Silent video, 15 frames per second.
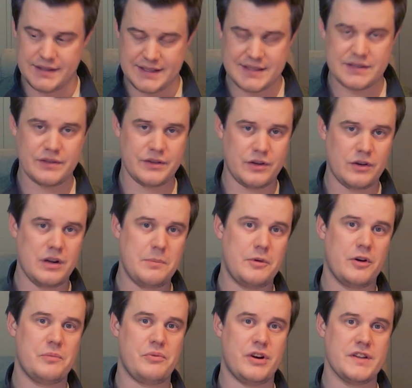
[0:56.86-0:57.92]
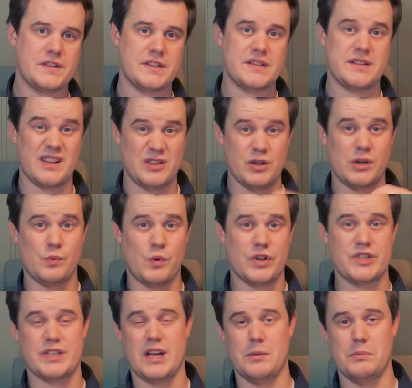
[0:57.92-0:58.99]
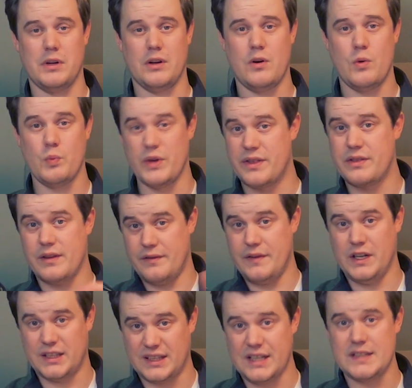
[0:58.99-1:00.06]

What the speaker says: This on early bird prices that you can watch down below with affiliate